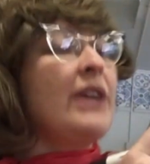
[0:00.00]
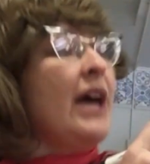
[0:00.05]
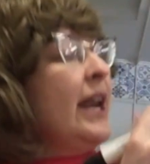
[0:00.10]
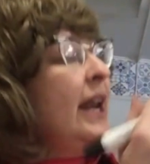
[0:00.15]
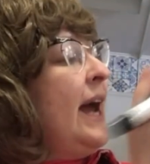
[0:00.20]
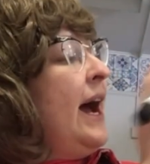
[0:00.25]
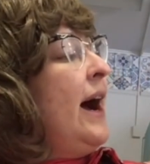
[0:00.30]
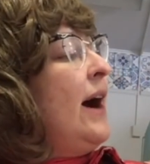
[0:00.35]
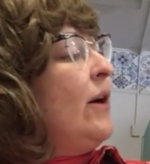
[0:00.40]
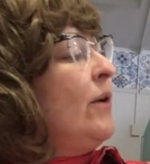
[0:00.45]
that
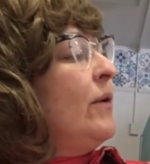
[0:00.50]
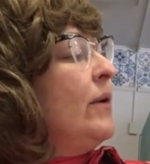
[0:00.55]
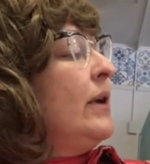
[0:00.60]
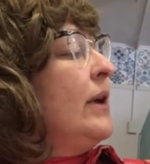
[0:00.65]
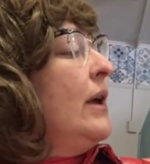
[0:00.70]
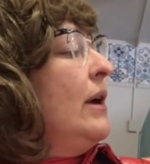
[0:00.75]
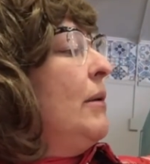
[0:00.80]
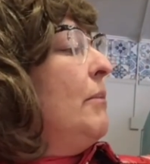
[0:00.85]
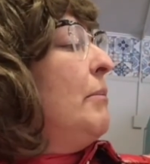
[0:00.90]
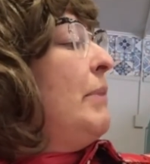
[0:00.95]
out
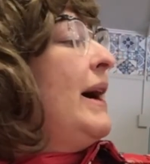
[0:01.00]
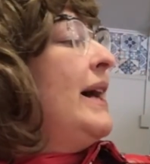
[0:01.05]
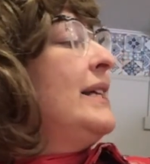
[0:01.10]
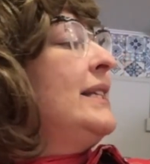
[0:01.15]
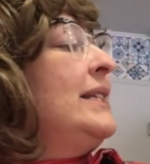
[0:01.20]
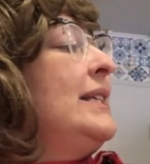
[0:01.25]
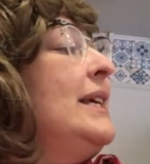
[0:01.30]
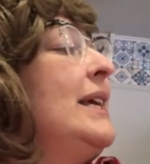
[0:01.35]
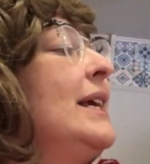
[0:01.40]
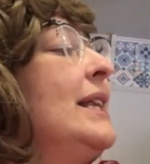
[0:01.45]
by
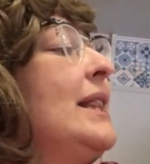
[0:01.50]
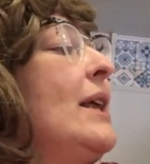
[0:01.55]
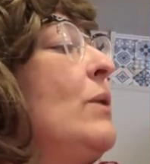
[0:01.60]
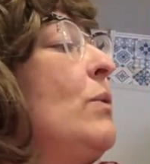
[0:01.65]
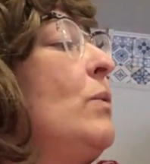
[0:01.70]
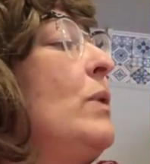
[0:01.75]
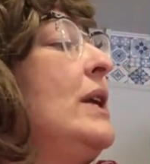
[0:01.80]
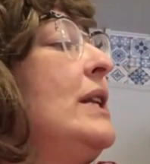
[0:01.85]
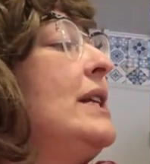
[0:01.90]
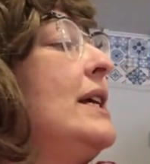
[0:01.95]
seeing that
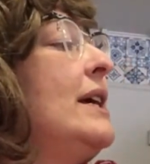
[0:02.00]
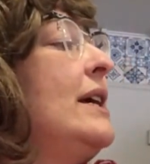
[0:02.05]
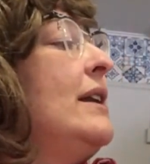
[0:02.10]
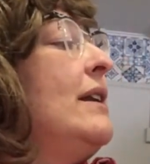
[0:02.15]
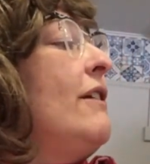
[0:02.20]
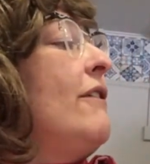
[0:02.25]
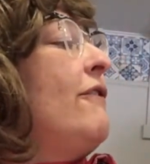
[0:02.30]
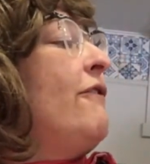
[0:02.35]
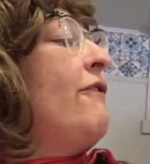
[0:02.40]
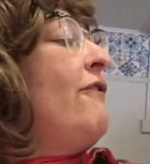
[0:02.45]
we did
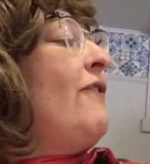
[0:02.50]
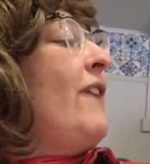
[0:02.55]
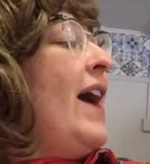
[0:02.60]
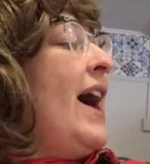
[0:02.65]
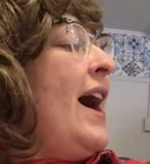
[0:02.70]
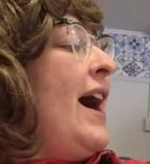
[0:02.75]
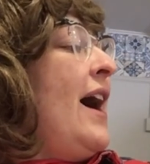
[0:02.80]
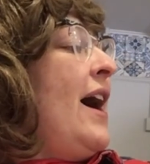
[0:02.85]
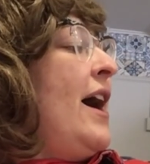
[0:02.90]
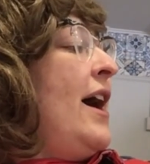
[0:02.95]

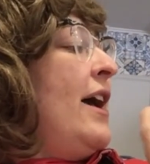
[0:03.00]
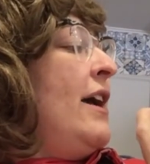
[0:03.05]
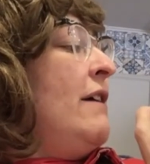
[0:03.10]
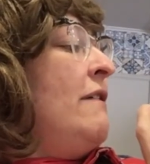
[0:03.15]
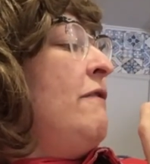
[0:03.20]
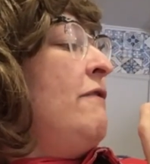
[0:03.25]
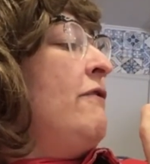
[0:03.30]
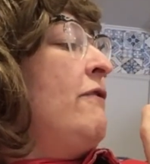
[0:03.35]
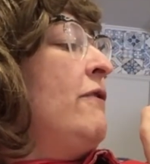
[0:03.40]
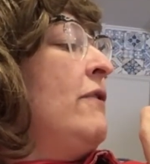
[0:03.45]
5